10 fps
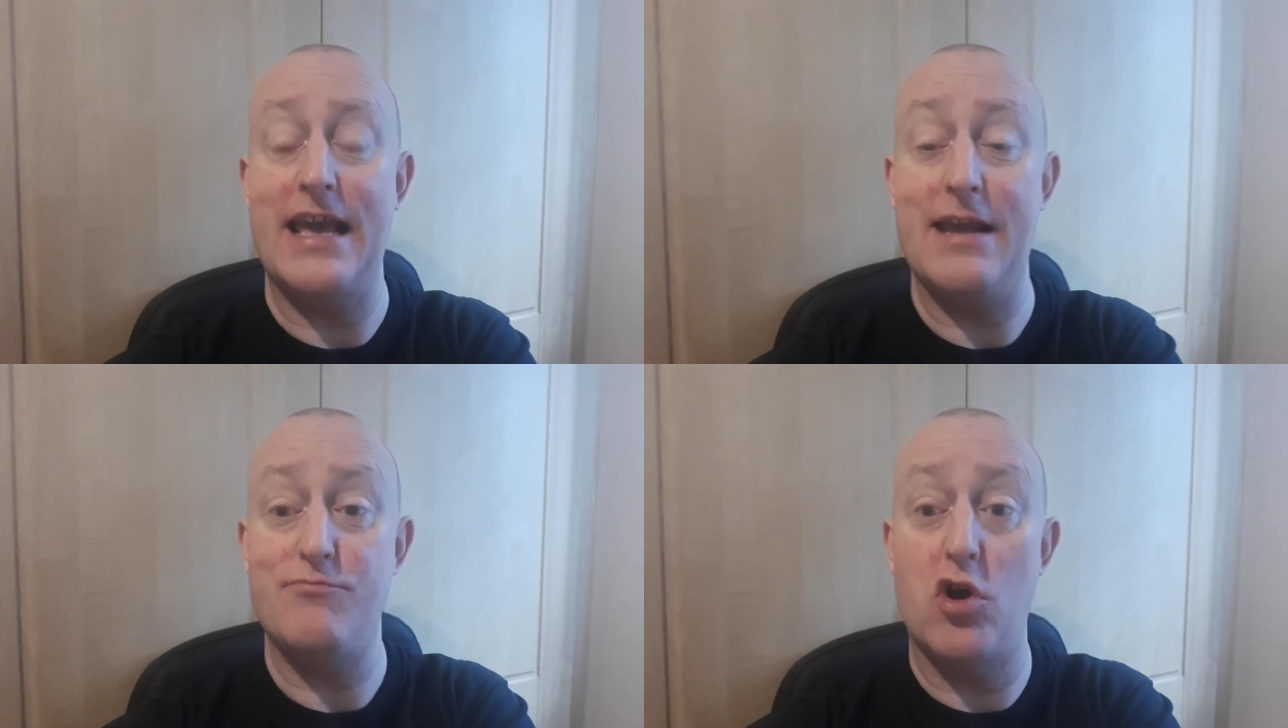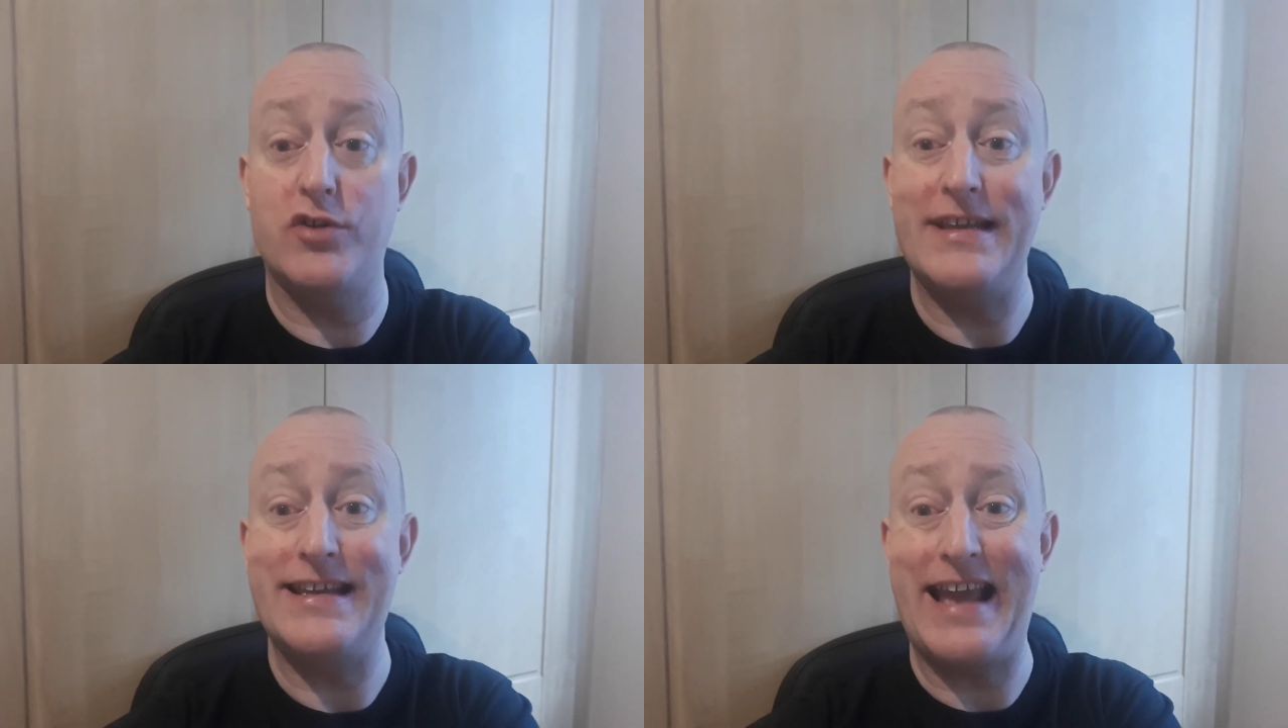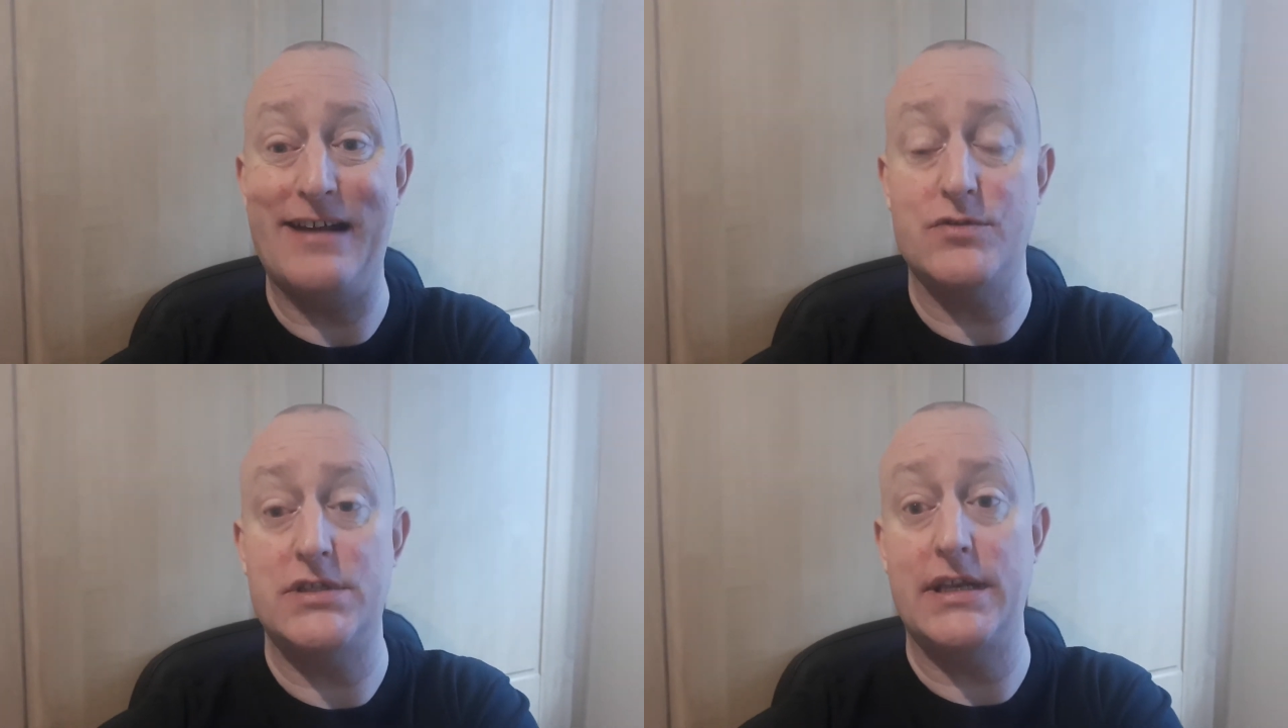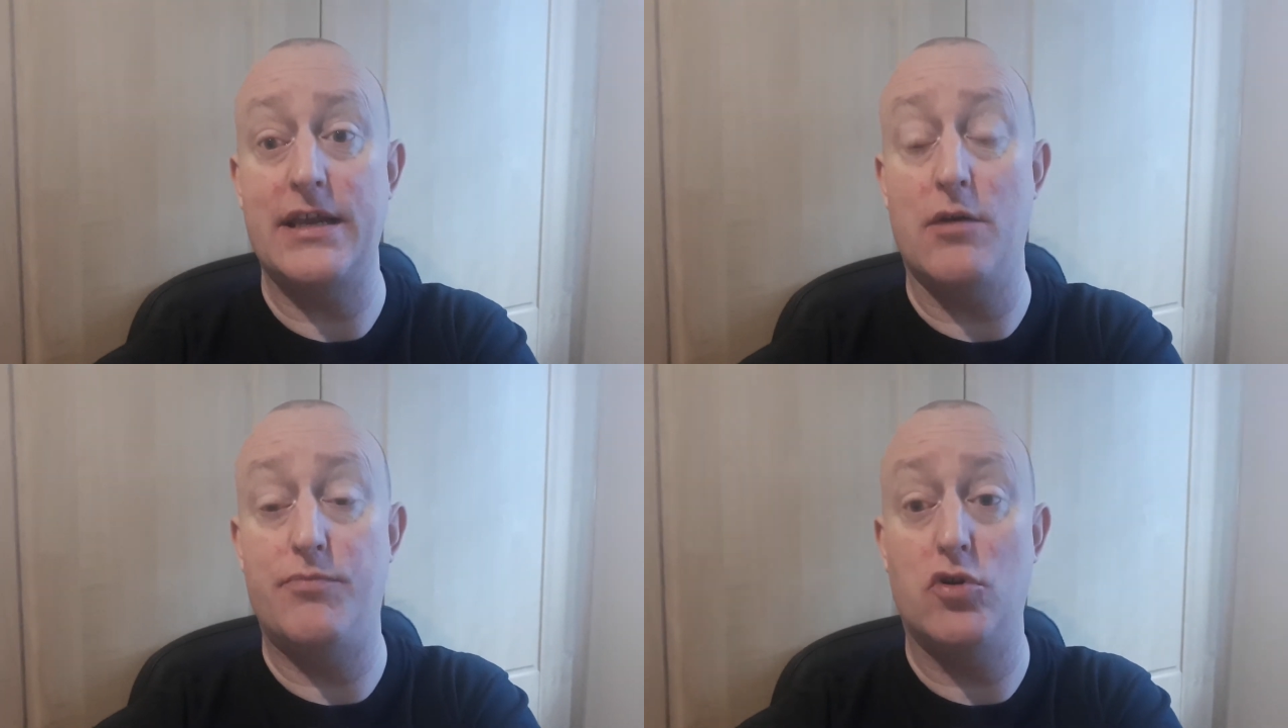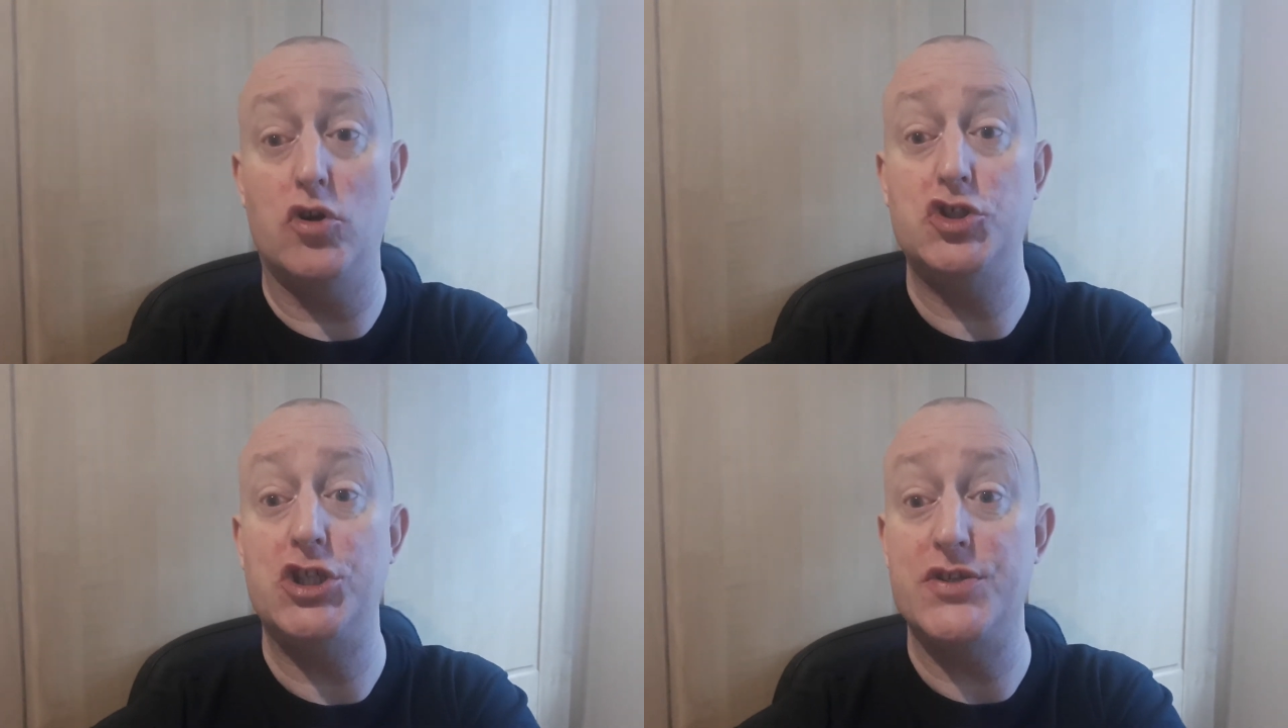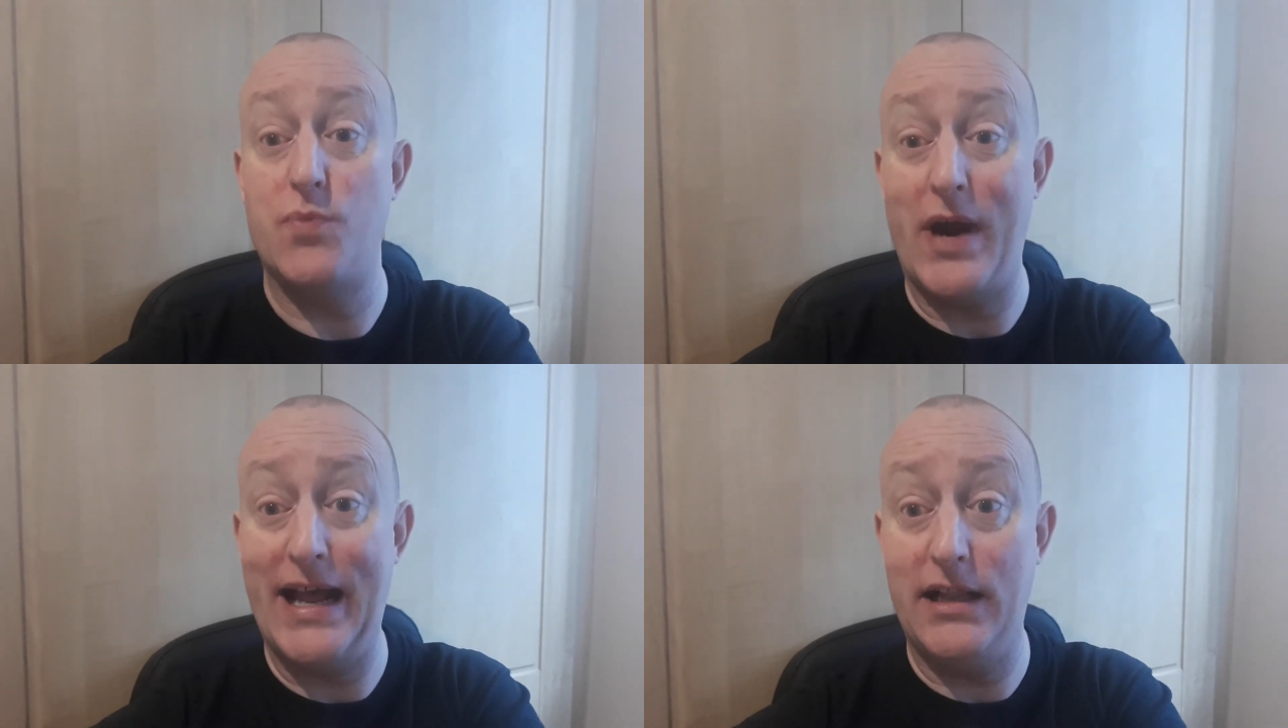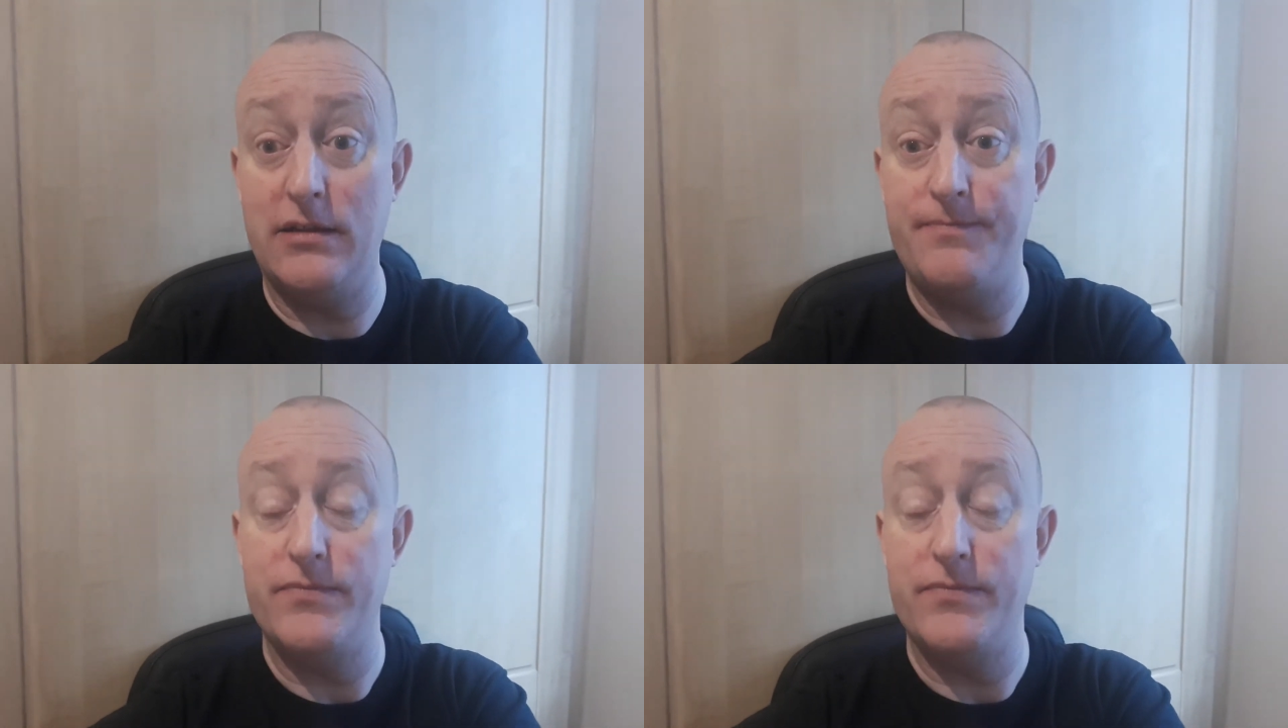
hypnotic counselling approach as well.